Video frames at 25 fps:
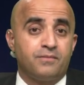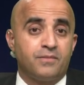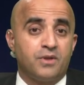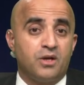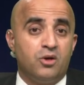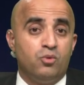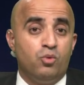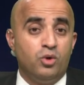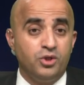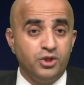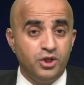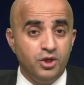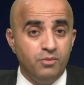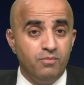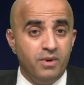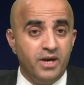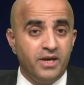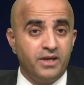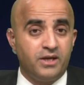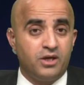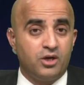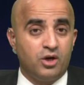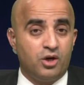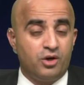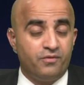What do you
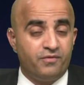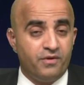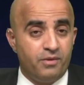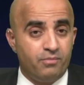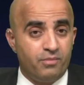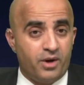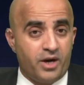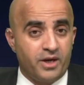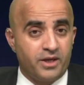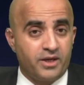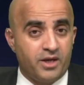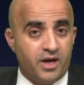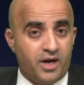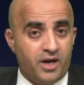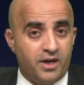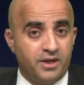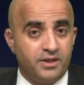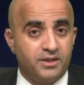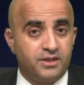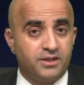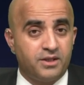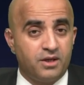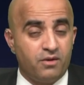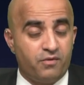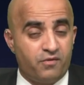make of Imran
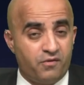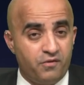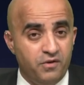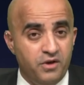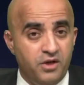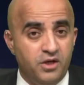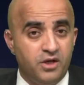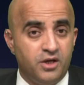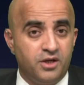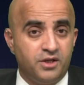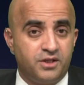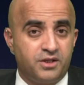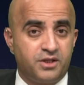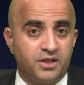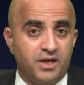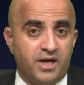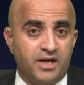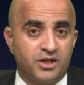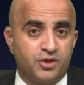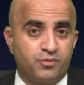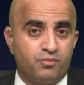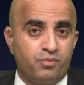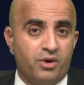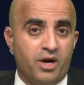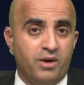Khan's three years
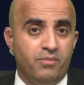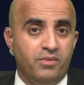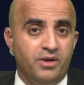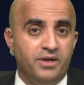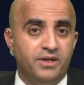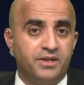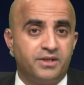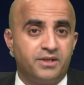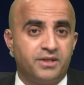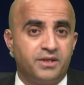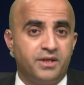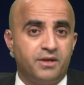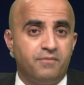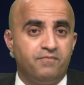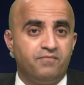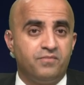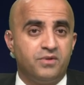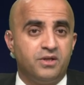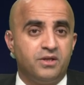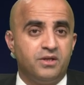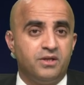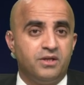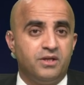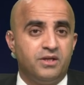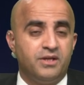as Prime Minister?
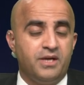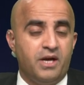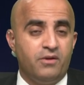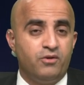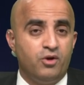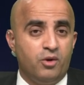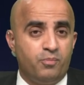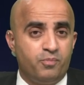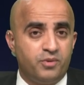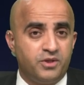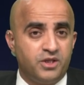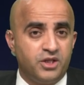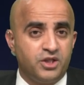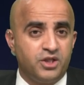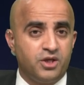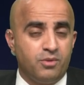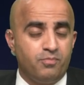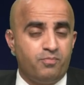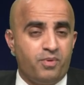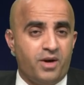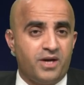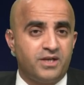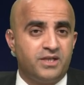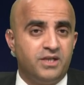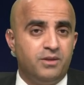Now, the opposition
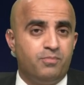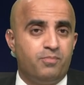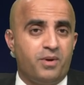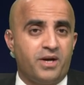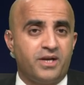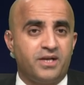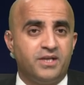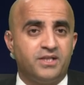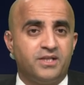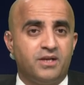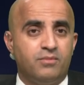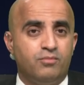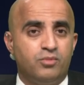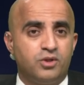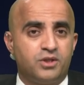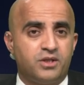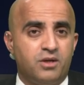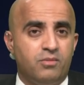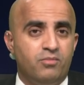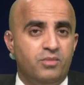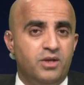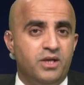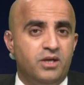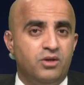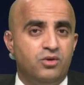party, Pakistan
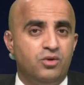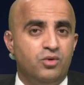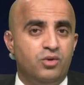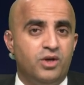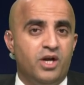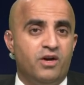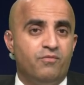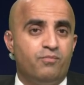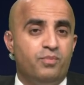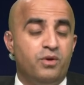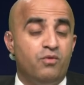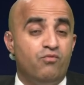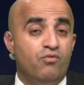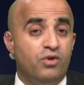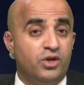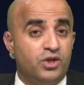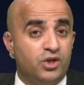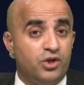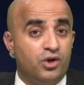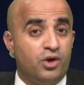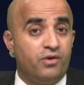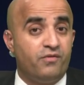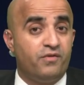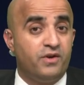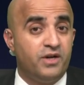Muslim League Noon, have been
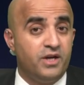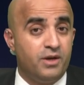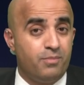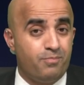written off in the